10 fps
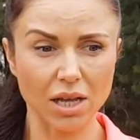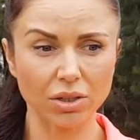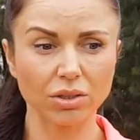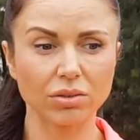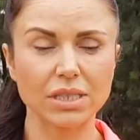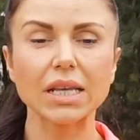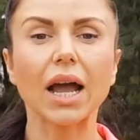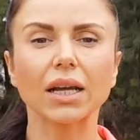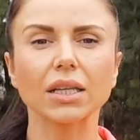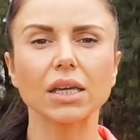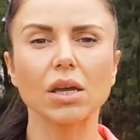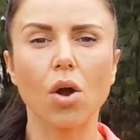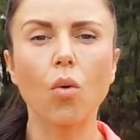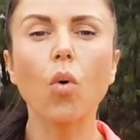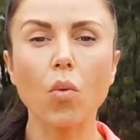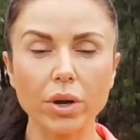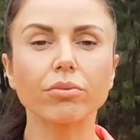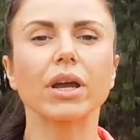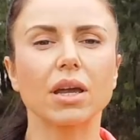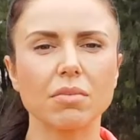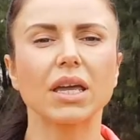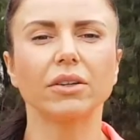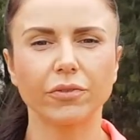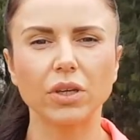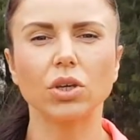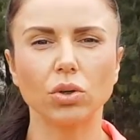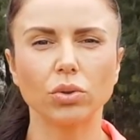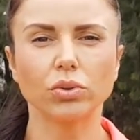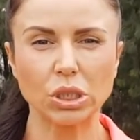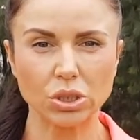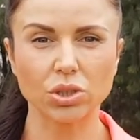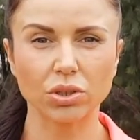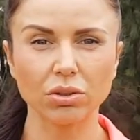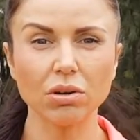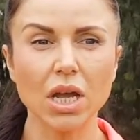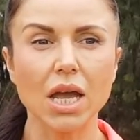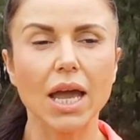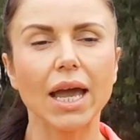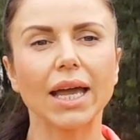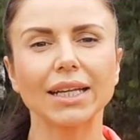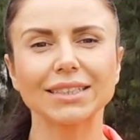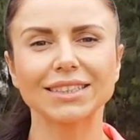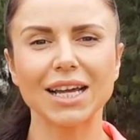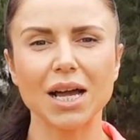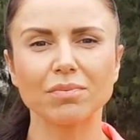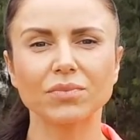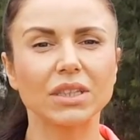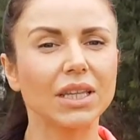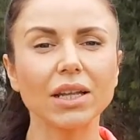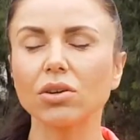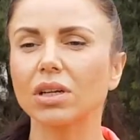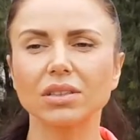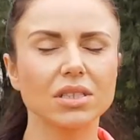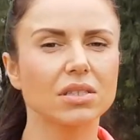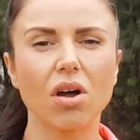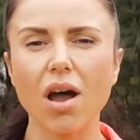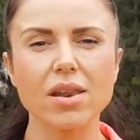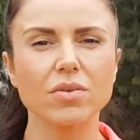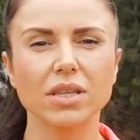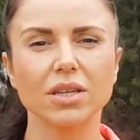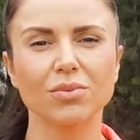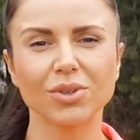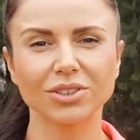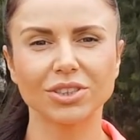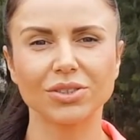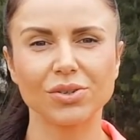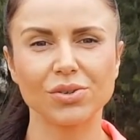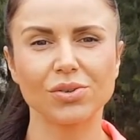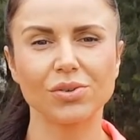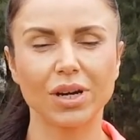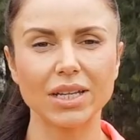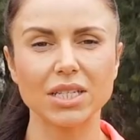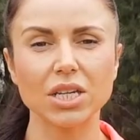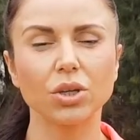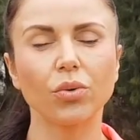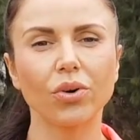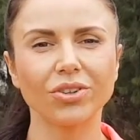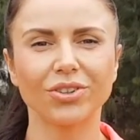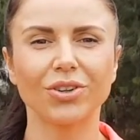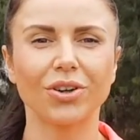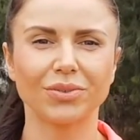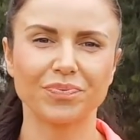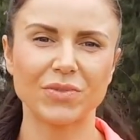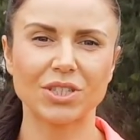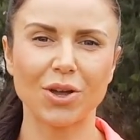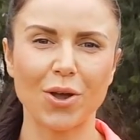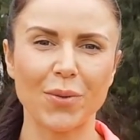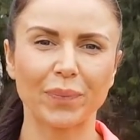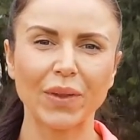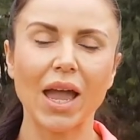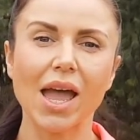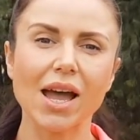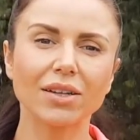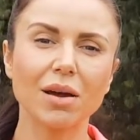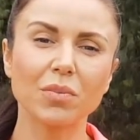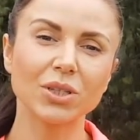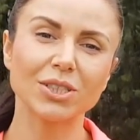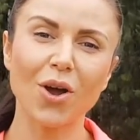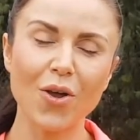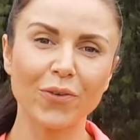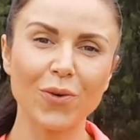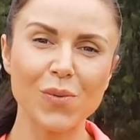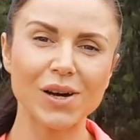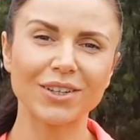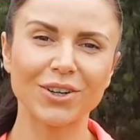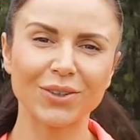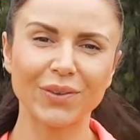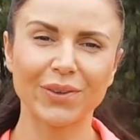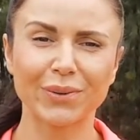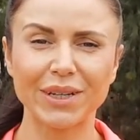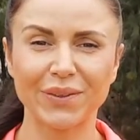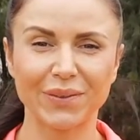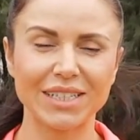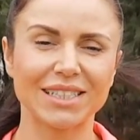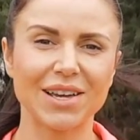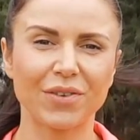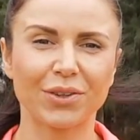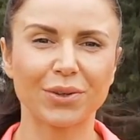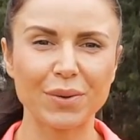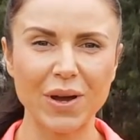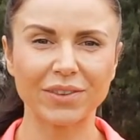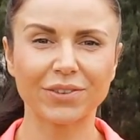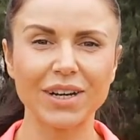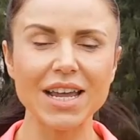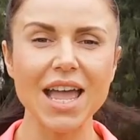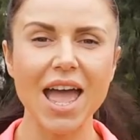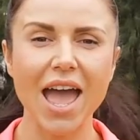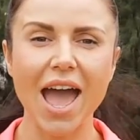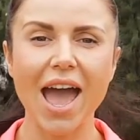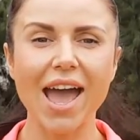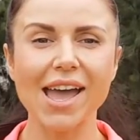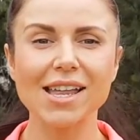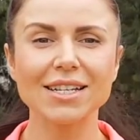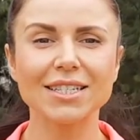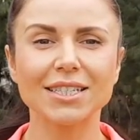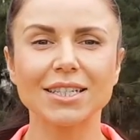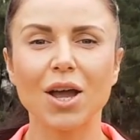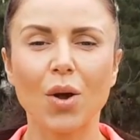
tell you exactly what we recommend for you to do. And then you can decide whether you want to continue on or not. So our number is 0410-337-313. And